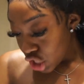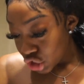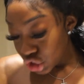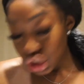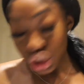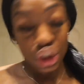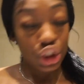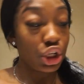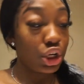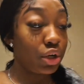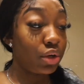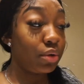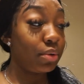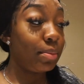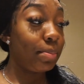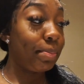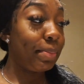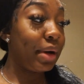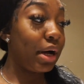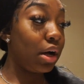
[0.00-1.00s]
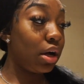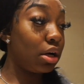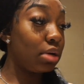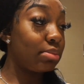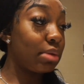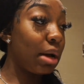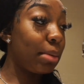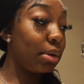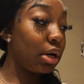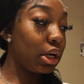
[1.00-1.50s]
So, but
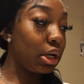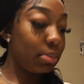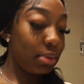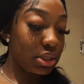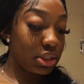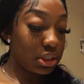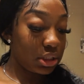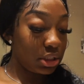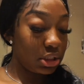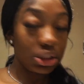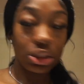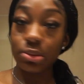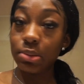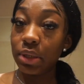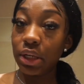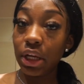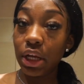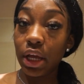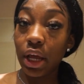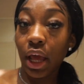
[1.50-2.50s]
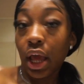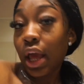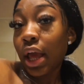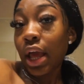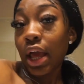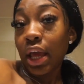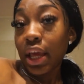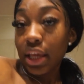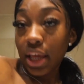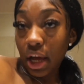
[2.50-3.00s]
I'm gonna basically just be,
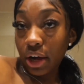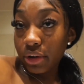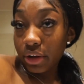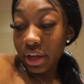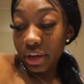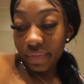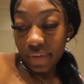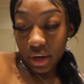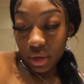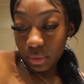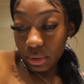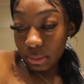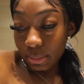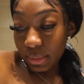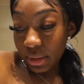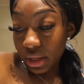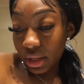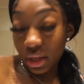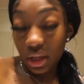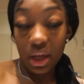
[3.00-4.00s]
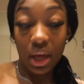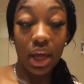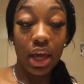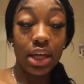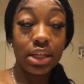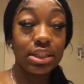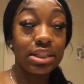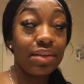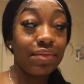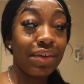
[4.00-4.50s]
I don't get ready with me
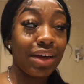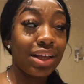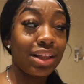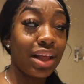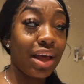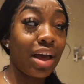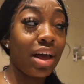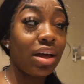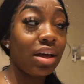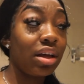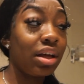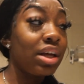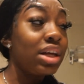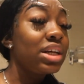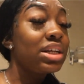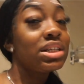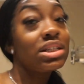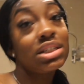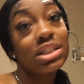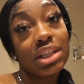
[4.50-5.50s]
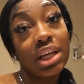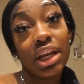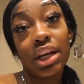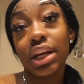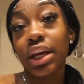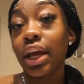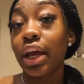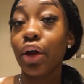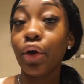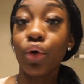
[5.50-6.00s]
and stuff like that.
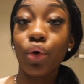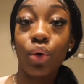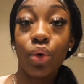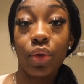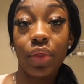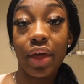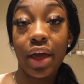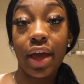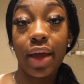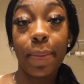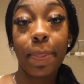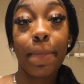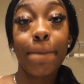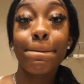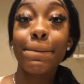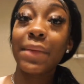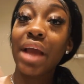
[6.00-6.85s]
Skincare, all that.